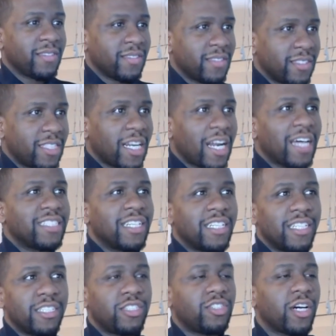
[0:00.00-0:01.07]
Shout out to
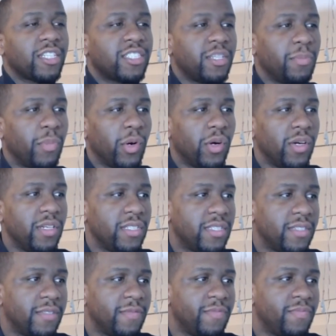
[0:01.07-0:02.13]
Destruction Boyz,
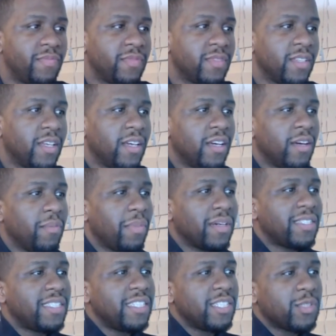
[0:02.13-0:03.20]

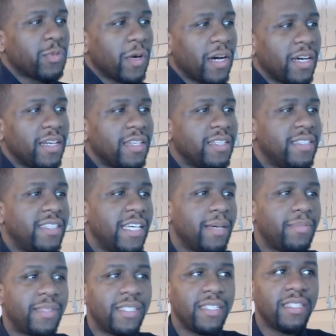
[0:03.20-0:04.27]
Busiswa,
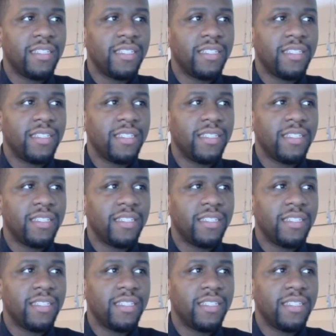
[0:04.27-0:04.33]
Tipcee,